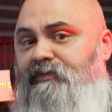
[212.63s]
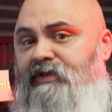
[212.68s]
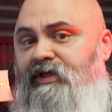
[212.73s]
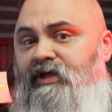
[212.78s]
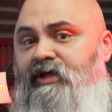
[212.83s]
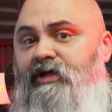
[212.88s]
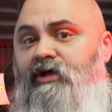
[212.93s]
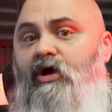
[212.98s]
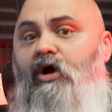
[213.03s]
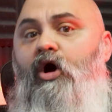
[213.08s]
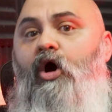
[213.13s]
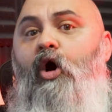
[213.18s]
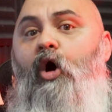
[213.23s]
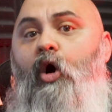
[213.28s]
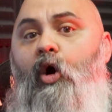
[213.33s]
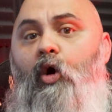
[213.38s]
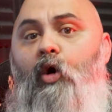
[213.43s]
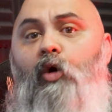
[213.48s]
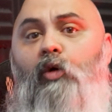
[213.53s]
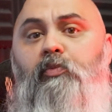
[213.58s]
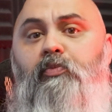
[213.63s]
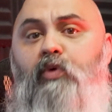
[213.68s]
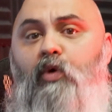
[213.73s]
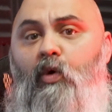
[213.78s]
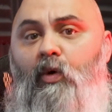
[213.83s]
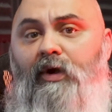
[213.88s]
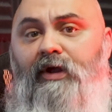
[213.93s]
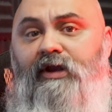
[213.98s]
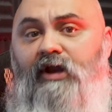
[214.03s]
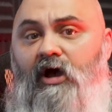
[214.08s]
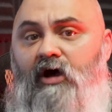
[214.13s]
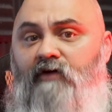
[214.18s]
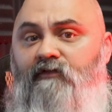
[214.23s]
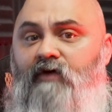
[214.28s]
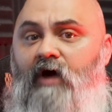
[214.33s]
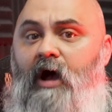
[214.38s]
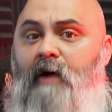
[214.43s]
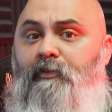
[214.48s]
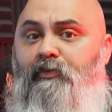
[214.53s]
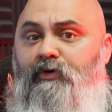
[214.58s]
The whole point of
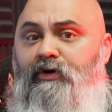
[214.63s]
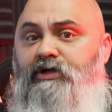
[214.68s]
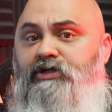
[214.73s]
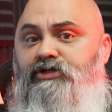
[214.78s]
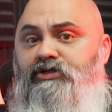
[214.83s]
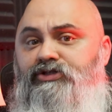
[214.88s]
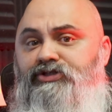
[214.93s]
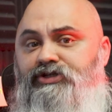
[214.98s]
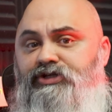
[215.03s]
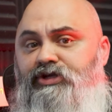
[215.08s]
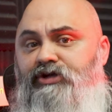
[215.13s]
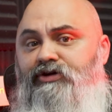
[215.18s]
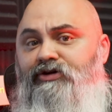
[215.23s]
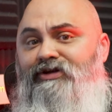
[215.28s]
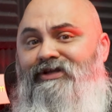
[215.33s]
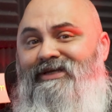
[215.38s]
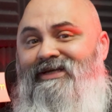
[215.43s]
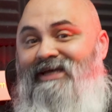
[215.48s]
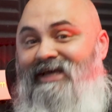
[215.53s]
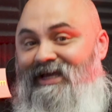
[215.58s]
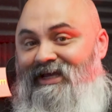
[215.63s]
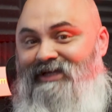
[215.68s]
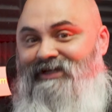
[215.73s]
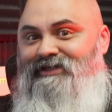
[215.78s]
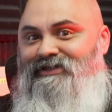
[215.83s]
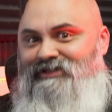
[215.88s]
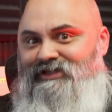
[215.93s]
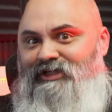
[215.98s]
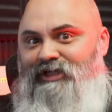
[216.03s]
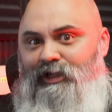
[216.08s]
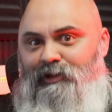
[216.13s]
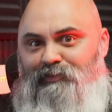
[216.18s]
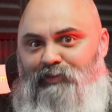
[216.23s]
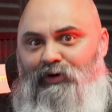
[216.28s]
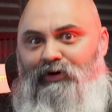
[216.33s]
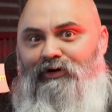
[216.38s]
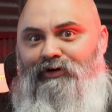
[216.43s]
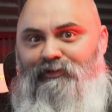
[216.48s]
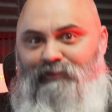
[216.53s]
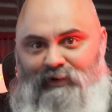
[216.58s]
operational security is to keep
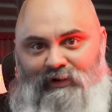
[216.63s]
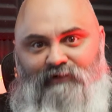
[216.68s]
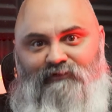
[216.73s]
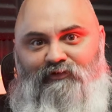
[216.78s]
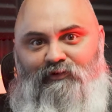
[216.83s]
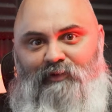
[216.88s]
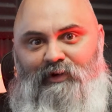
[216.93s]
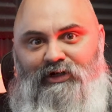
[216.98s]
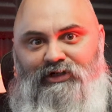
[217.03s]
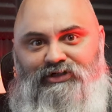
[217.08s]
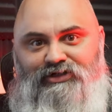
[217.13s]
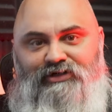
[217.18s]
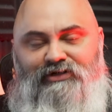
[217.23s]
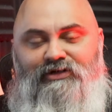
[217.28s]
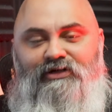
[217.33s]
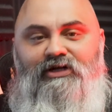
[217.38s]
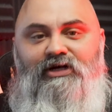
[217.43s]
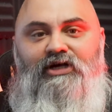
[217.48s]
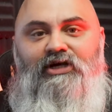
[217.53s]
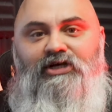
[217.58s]
your information